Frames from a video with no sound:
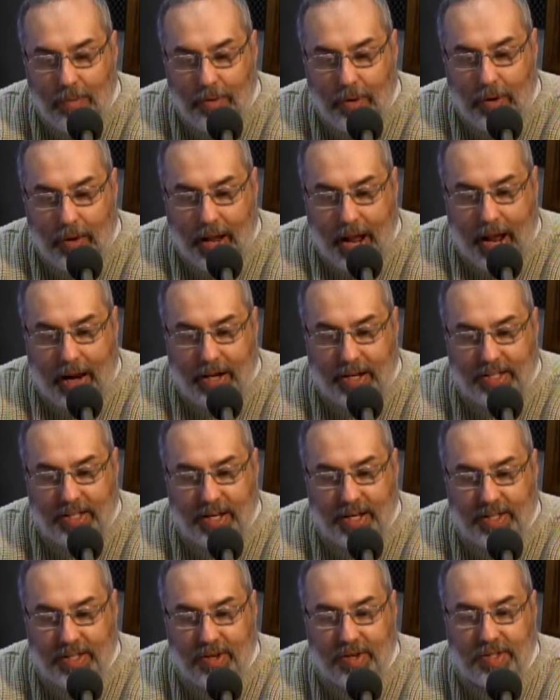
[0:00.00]
Buchanan
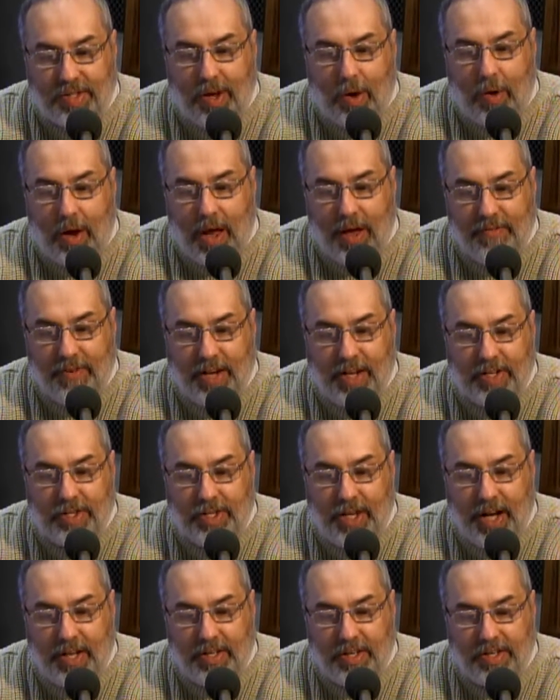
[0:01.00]
says there's no
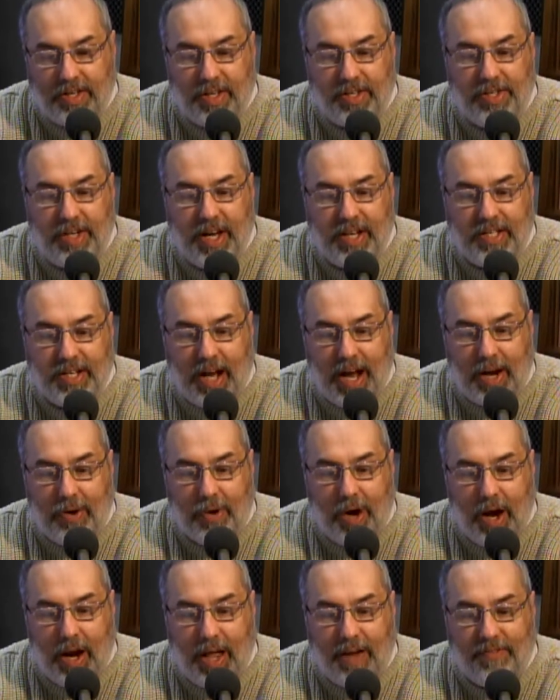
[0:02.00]
evidence yet to suggest
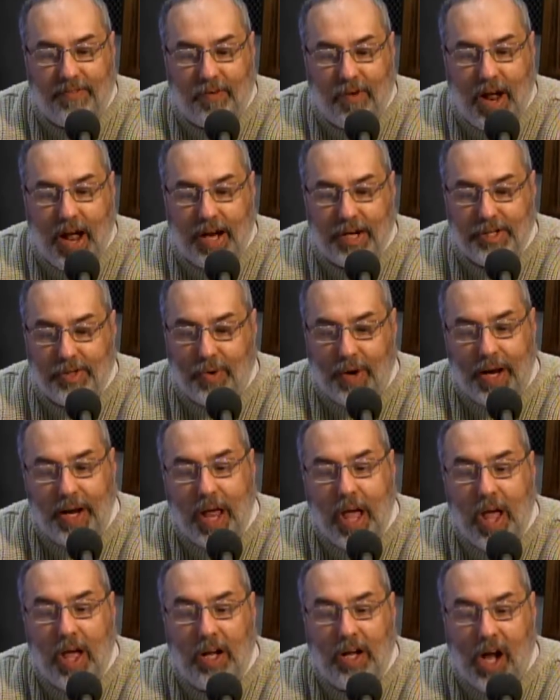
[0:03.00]
hydraulic
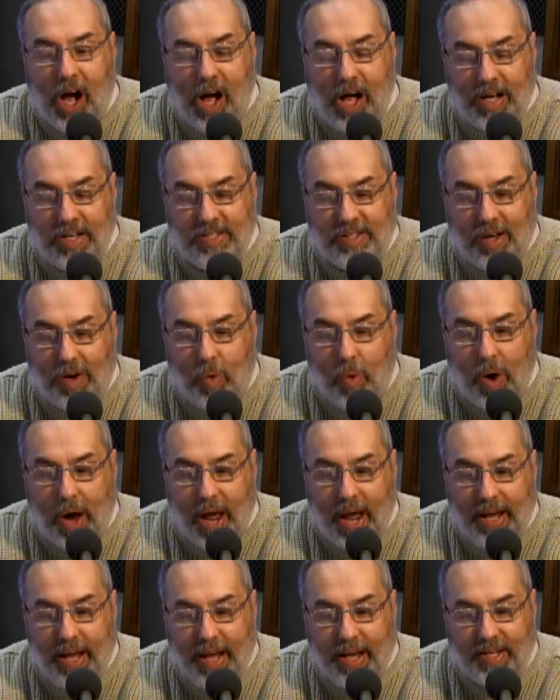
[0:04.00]
fracturing caused the
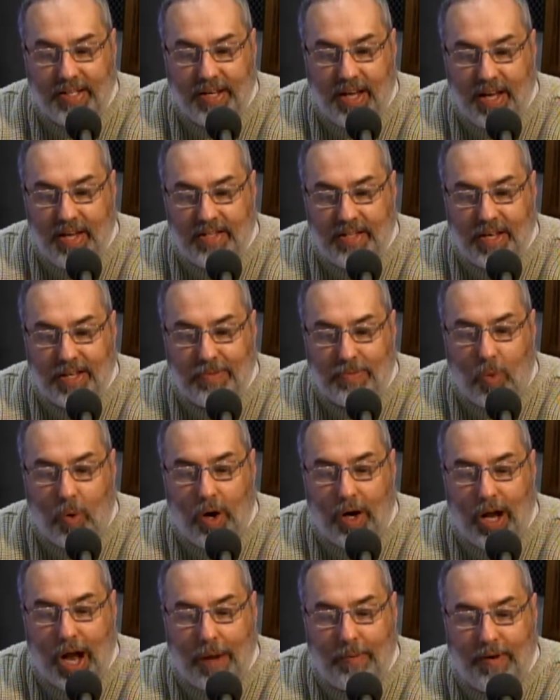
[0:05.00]
quake. He says it's
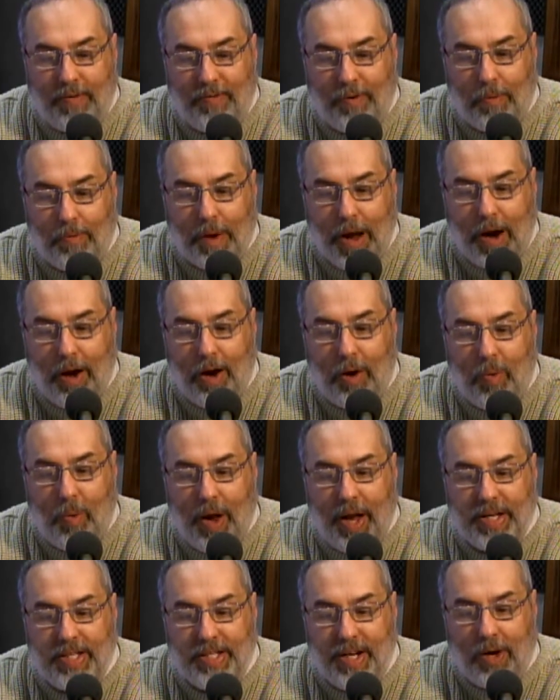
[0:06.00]
more common for minor
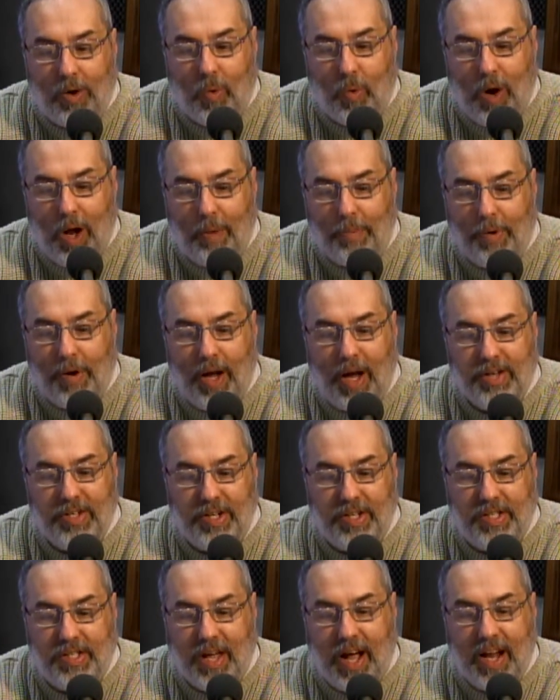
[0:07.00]
quakes near oil
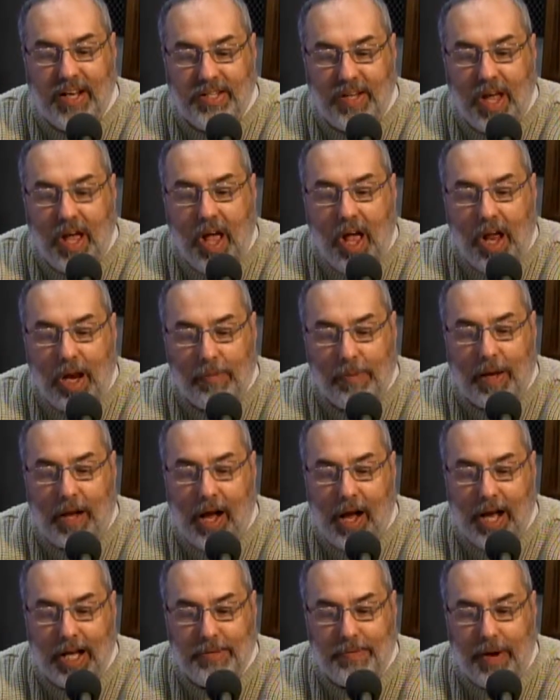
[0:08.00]
production sites to be
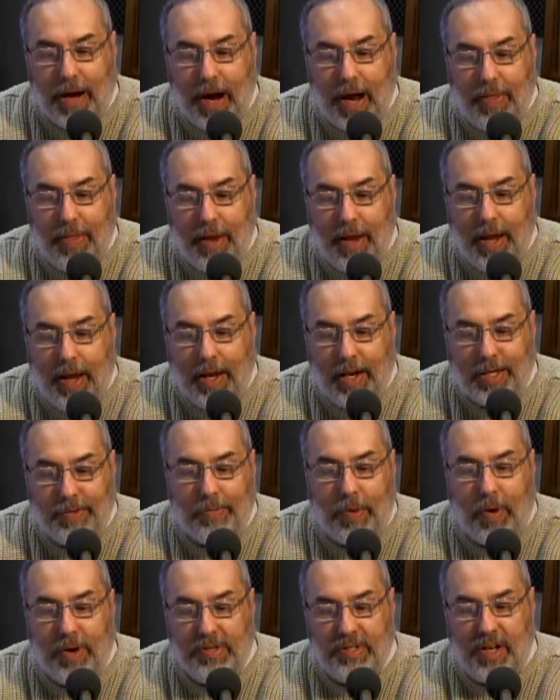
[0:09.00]
caused by the
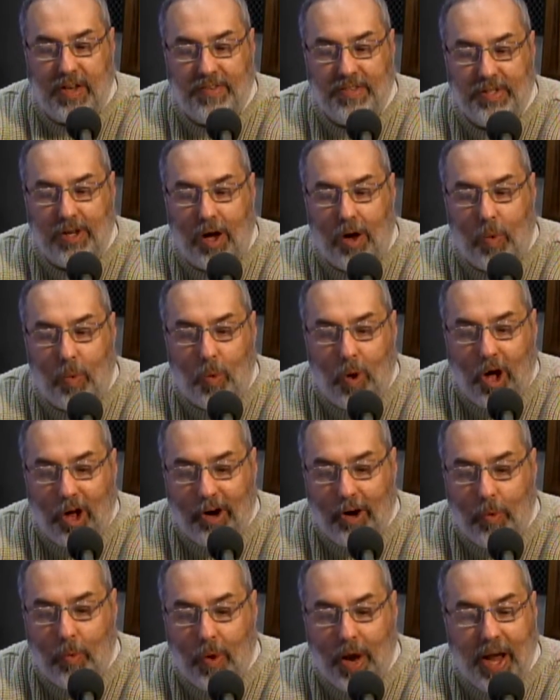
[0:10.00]
disposal of salt
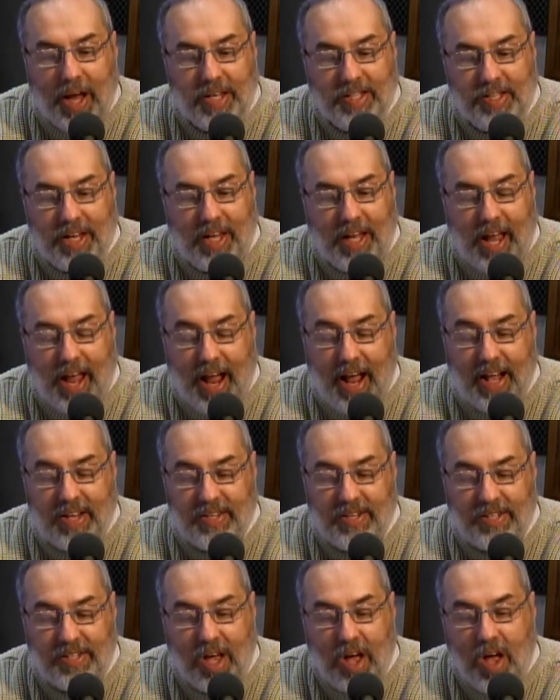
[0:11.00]
water waste. In
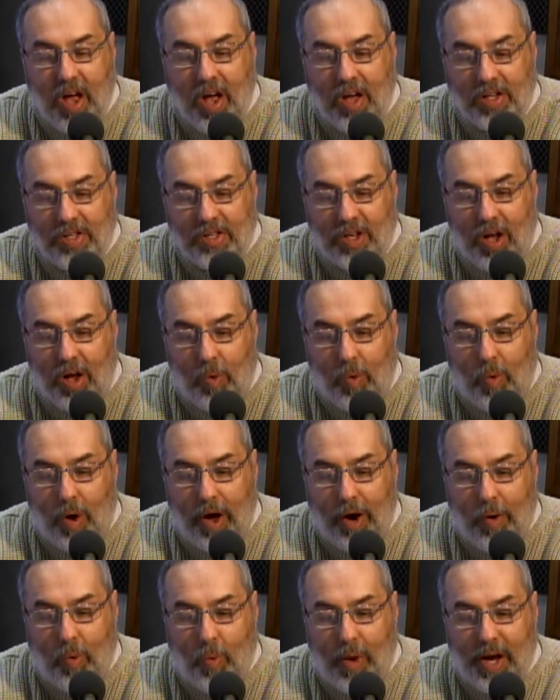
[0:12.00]
Kansas, salt
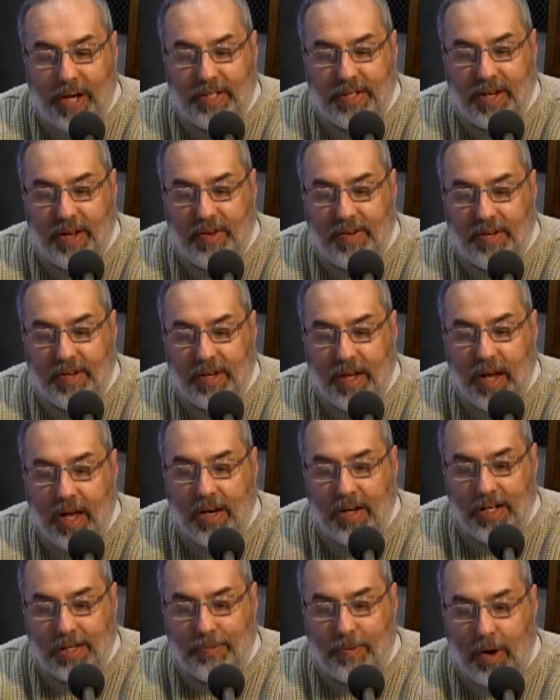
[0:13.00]
water waste is
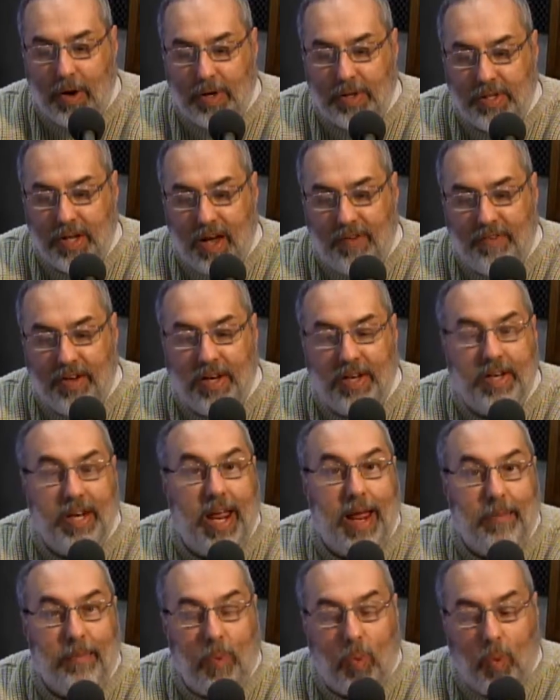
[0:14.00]
disposed of in
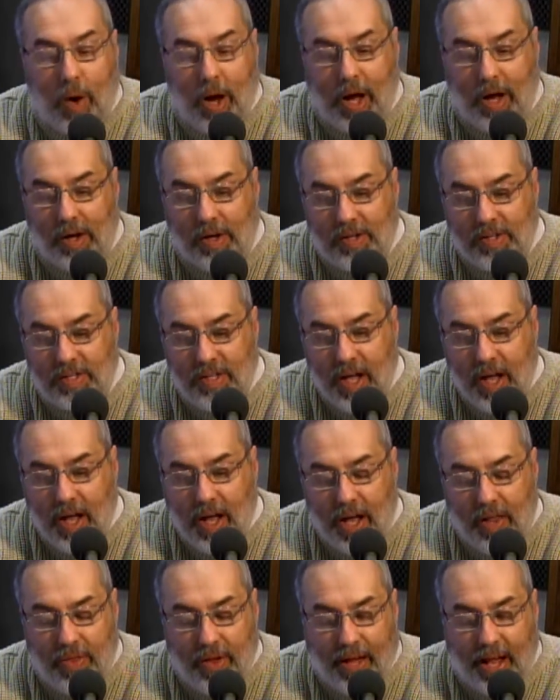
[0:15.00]
deep wells.
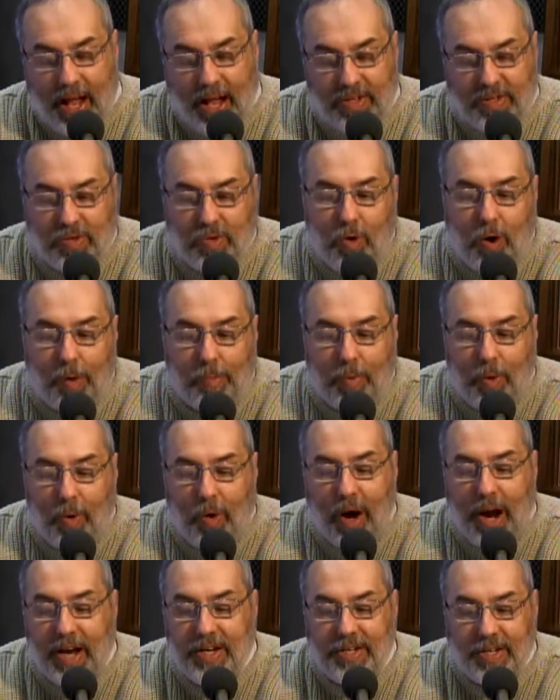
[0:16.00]
The Kansas
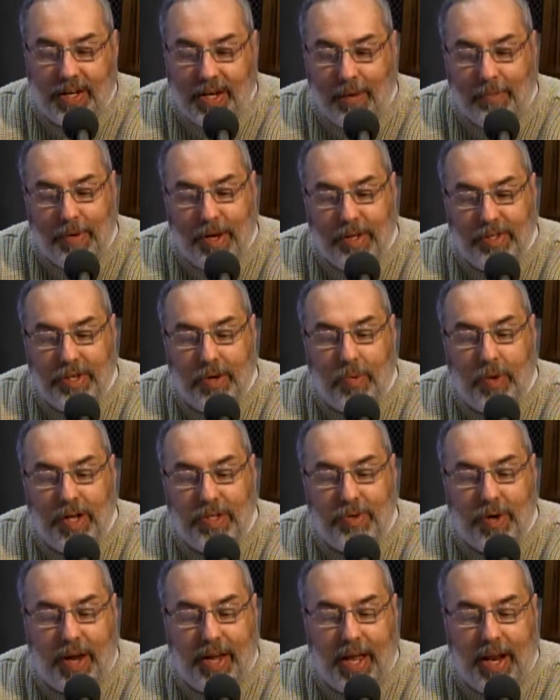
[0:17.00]
Corporation Commission,
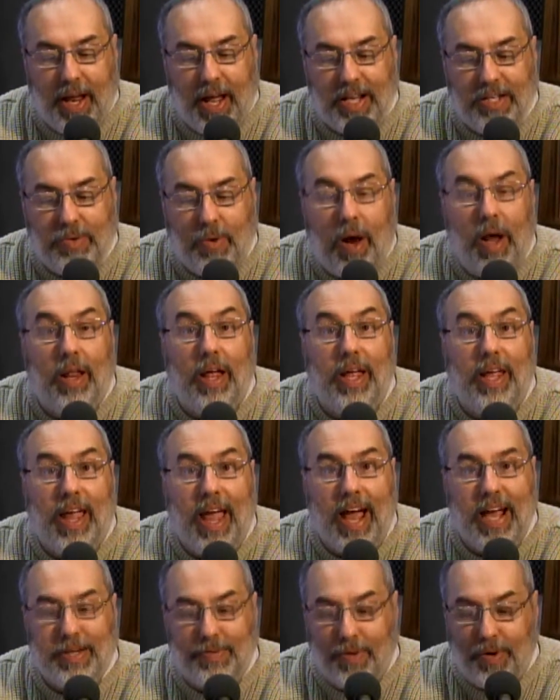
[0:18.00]
which regulates oil and
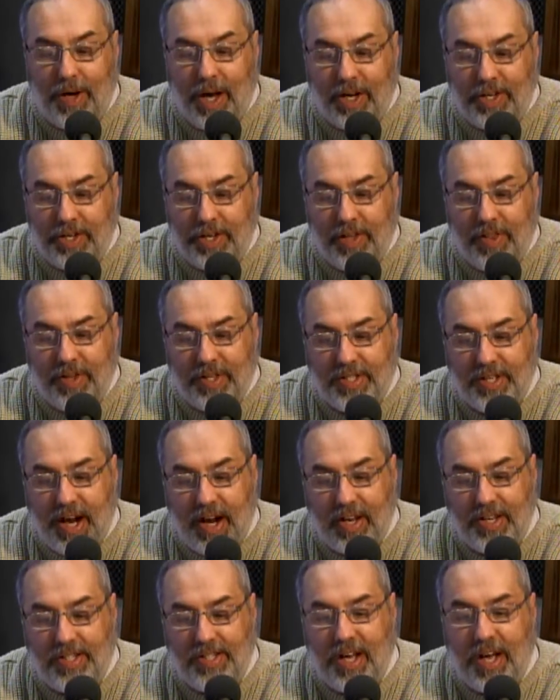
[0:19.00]
gas production in the
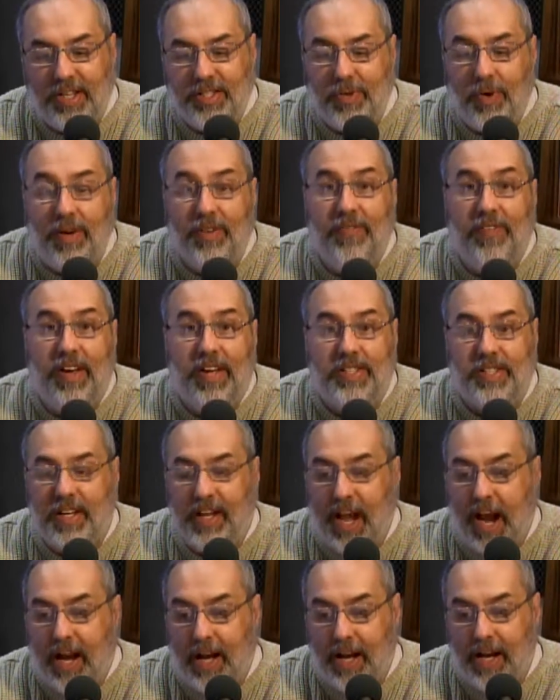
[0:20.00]
state, is also
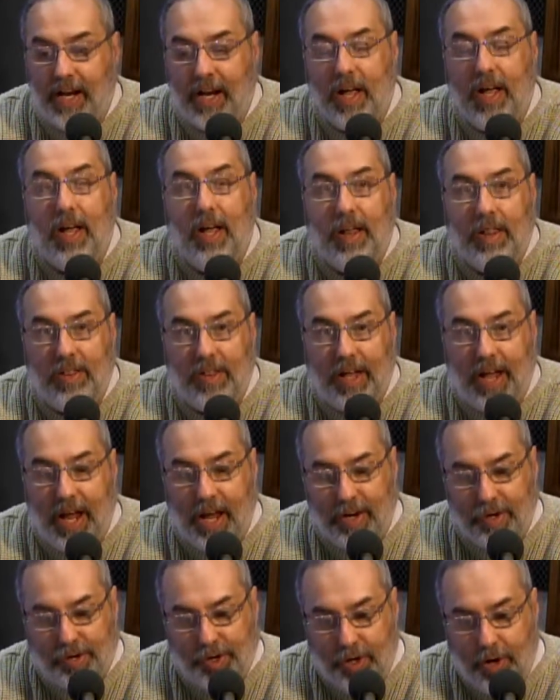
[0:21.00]
investigating the
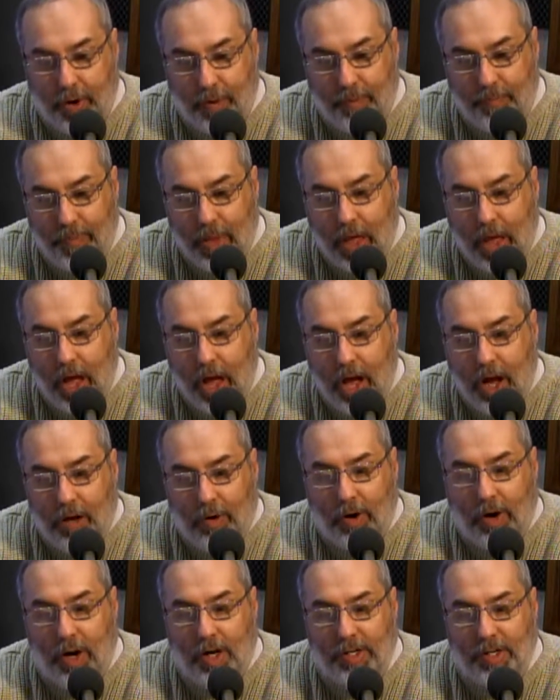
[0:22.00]
issue.
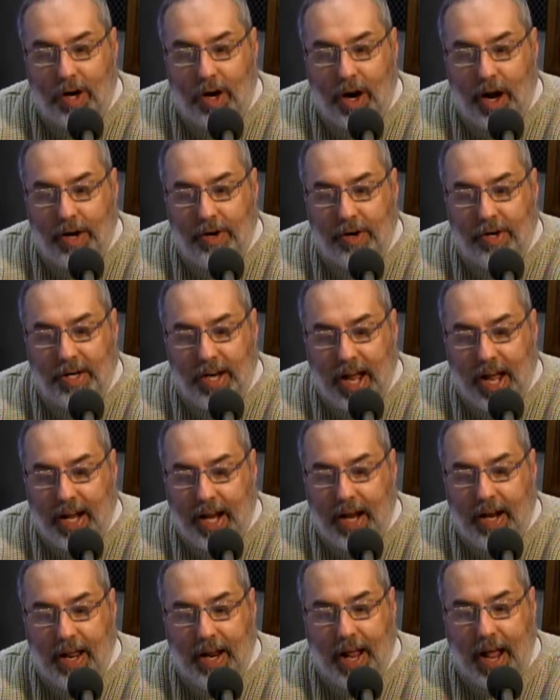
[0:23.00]
Crews are
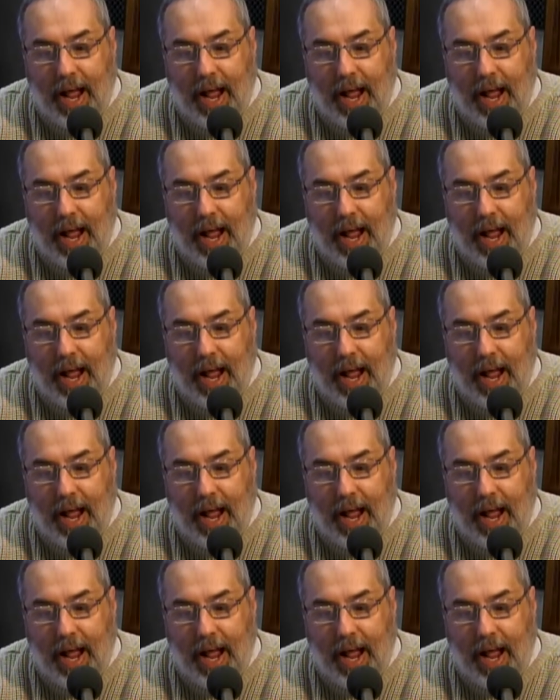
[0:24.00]
undertaking an